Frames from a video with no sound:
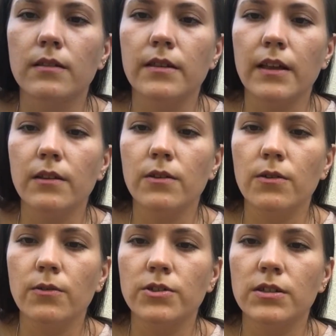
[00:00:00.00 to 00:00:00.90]
Then
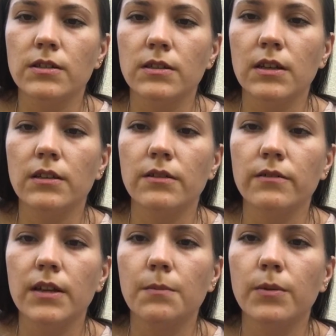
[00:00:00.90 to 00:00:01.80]
you just knit a
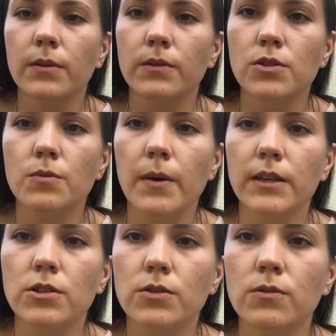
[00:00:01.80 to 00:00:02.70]
rib 2
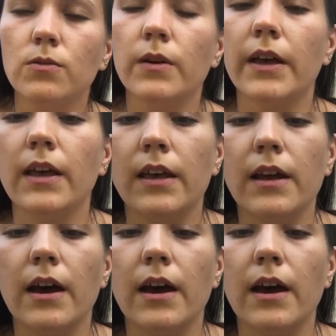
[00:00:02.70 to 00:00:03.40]
by 2, and